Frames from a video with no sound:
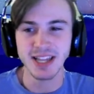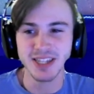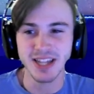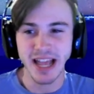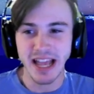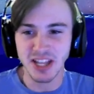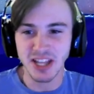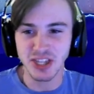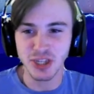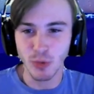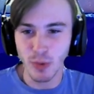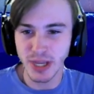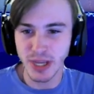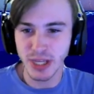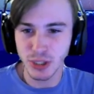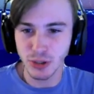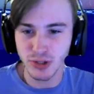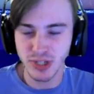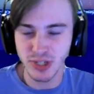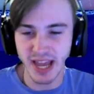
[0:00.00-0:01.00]
it
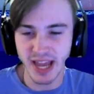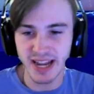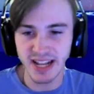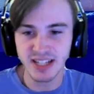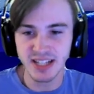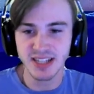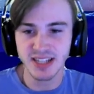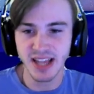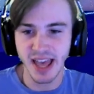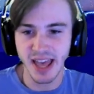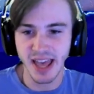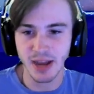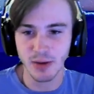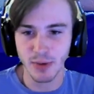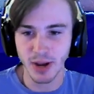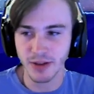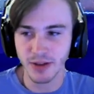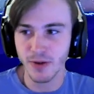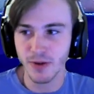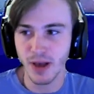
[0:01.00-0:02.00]
tweaks your settings and
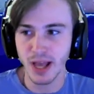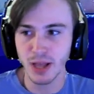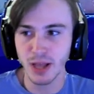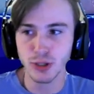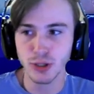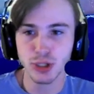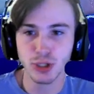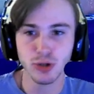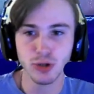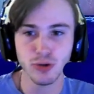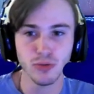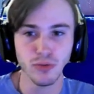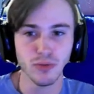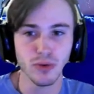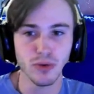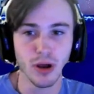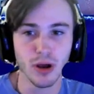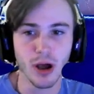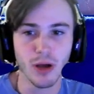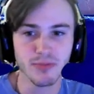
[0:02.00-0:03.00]
reg files to
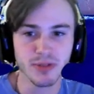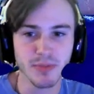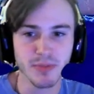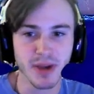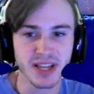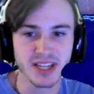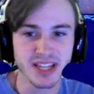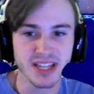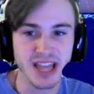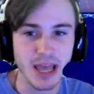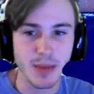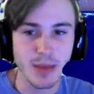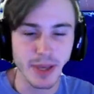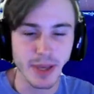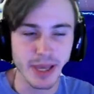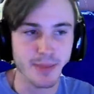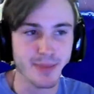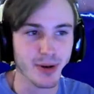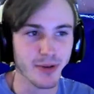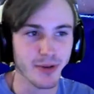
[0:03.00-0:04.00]
optimize gaming
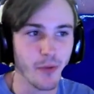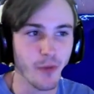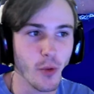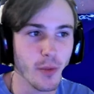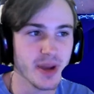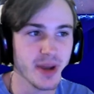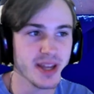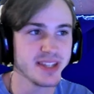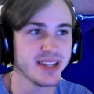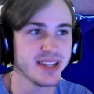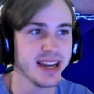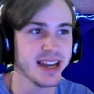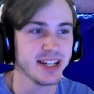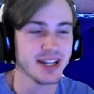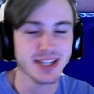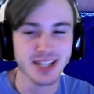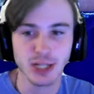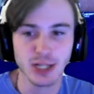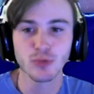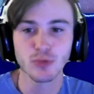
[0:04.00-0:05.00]
and performance, and it
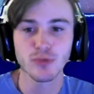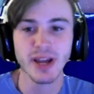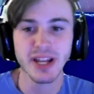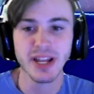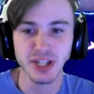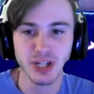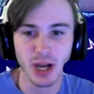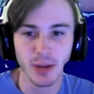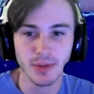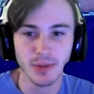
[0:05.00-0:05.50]
does a great job of